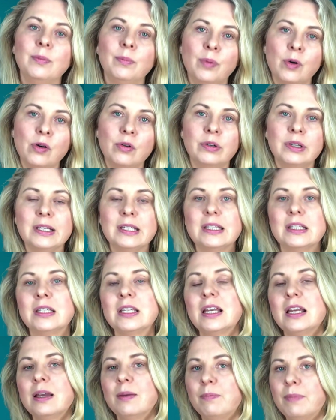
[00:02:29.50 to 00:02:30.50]
bonus,
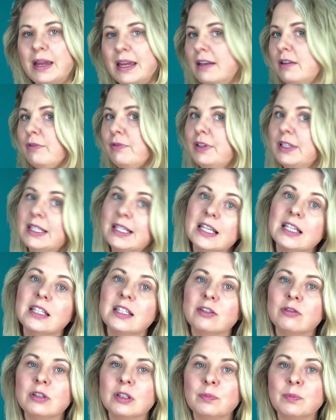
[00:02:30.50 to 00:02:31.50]
benefits
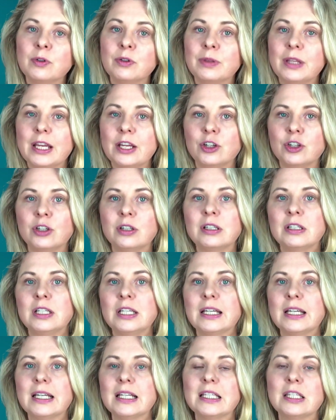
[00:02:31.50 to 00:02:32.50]
as transportation
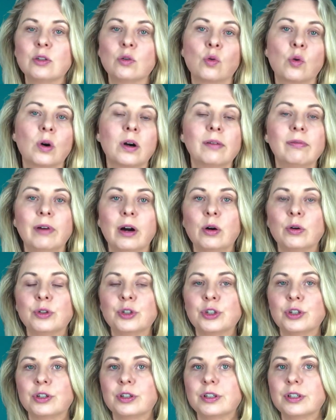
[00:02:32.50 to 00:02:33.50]
tickets or
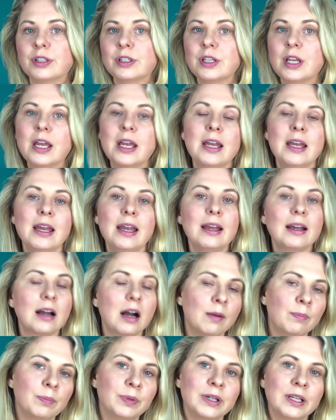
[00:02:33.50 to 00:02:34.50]
vouchers, a
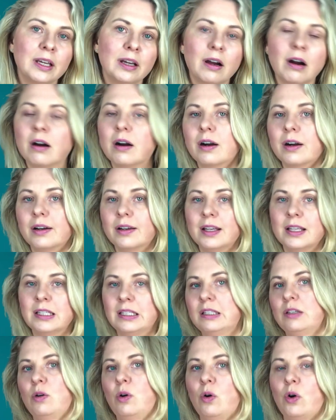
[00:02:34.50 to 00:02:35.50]
company car,
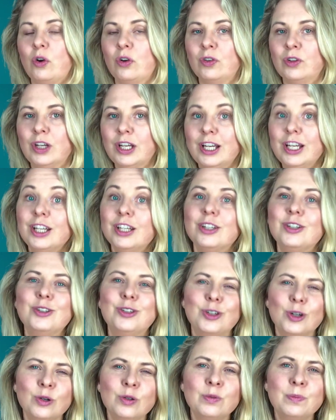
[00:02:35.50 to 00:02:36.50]
and so on. You
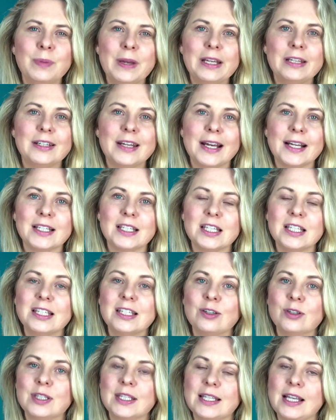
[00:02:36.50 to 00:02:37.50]
don't pay
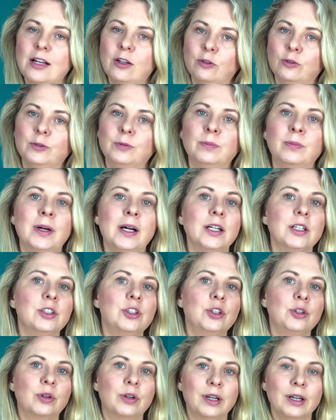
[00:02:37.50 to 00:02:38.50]
taxes yourself,
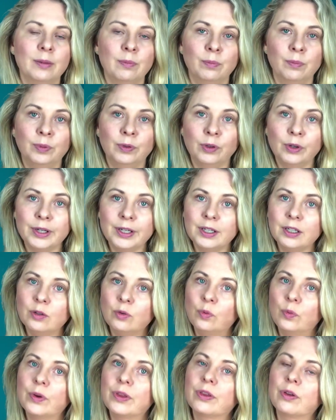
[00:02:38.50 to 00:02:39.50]
but your
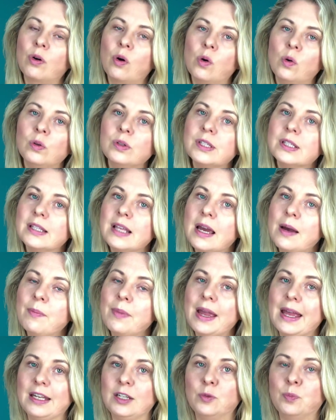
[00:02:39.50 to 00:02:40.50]
employer withholds
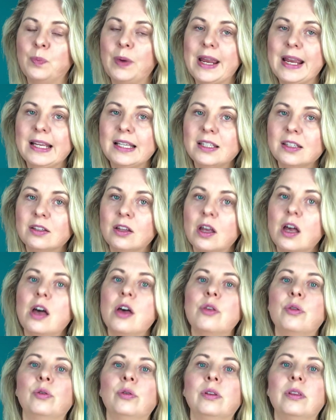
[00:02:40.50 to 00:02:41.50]
them and pays
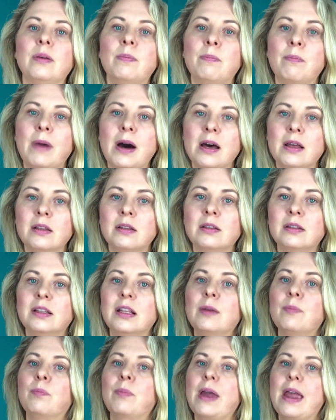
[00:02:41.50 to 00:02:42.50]
through the
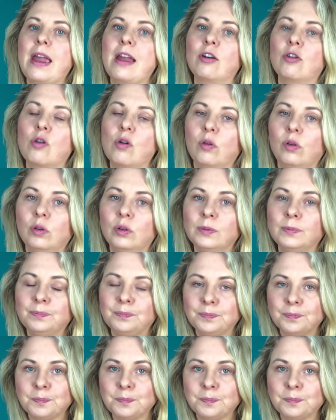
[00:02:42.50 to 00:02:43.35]
monthly payroll.